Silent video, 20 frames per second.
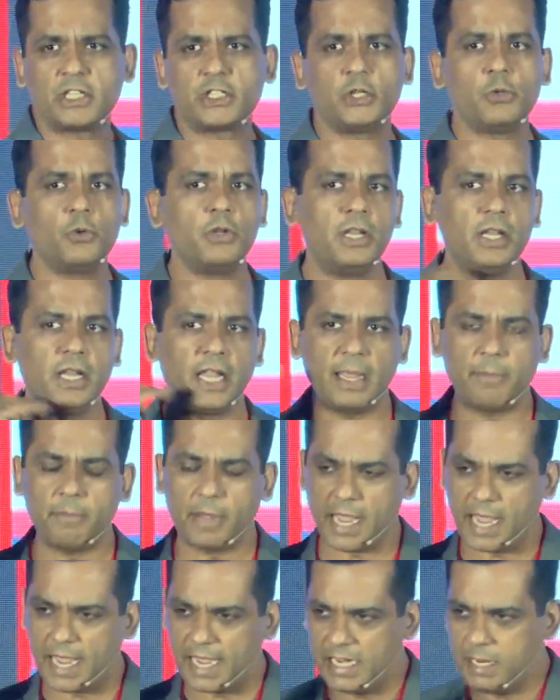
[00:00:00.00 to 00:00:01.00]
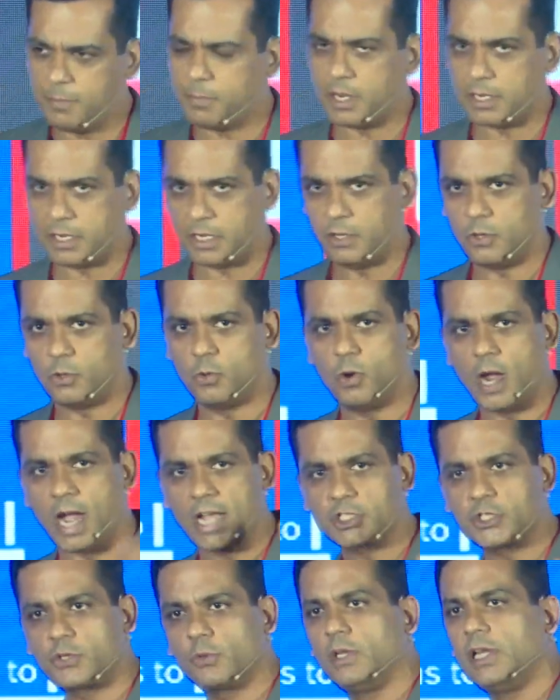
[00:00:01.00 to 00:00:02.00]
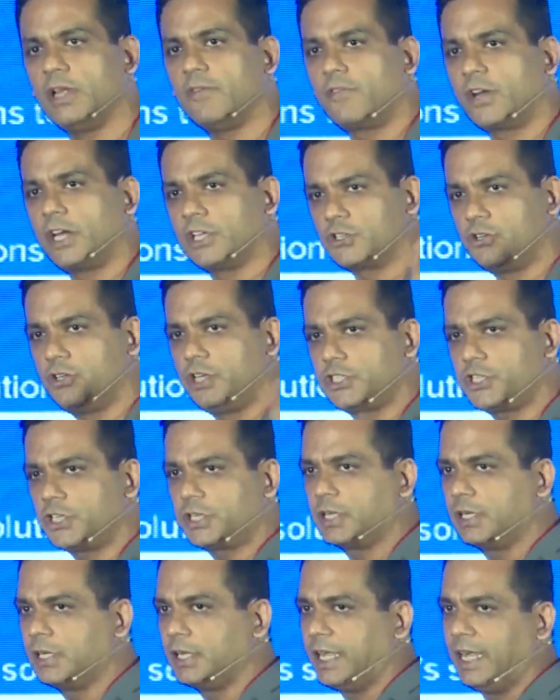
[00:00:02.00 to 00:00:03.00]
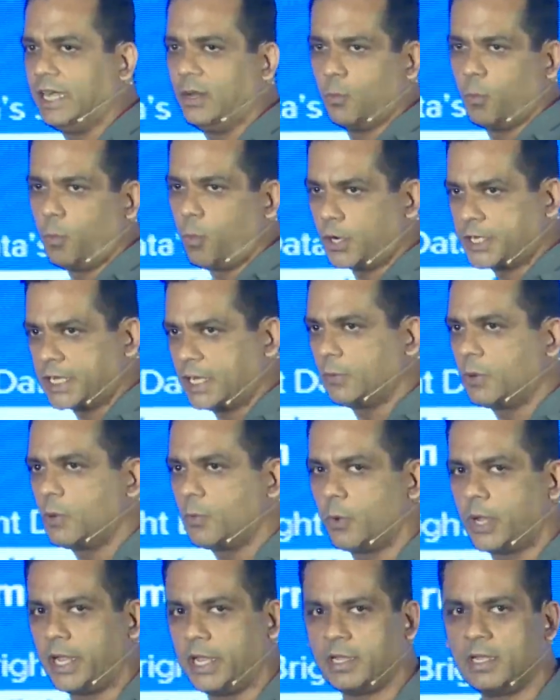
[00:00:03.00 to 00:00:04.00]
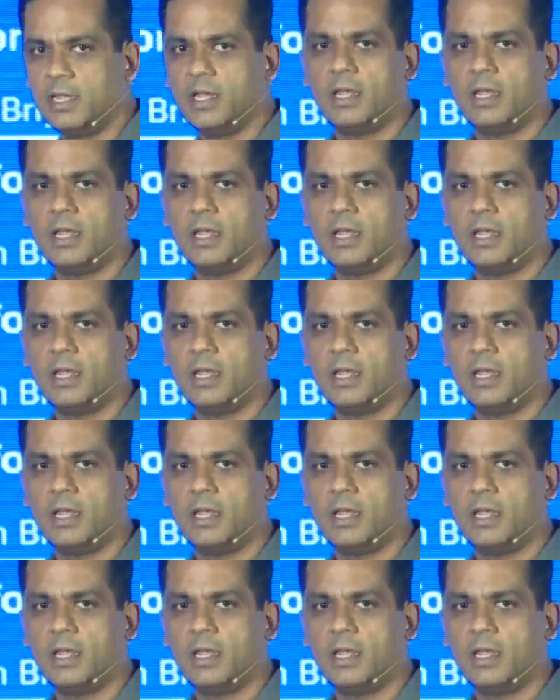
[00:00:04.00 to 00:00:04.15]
you name anybody who has to leverage digital in whatever way